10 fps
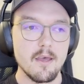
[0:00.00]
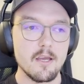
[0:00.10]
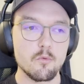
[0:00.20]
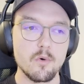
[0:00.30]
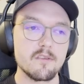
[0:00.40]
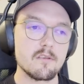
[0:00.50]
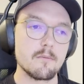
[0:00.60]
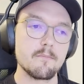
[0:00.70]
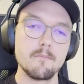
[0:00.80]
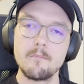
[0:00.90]
And when
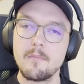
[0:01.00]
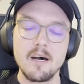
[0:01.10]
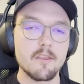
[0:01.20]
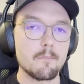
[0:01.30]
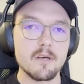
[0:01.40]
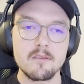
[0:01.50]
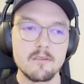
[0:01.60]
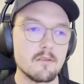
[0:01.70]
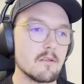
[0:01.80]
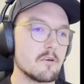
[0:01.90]
some other
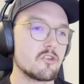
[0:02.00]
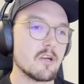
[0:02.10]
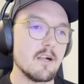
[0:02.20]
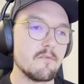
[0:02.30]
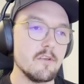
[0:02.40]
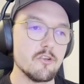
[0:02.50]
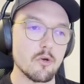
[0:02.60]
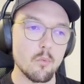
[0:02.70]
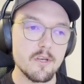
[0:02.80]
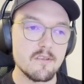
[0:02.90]
button on child feature
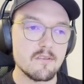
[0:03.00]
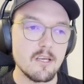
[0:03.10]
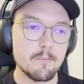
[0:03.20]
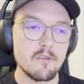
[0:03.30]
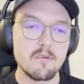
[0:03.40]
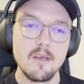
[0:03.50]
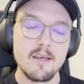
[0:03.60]
1 is tapped,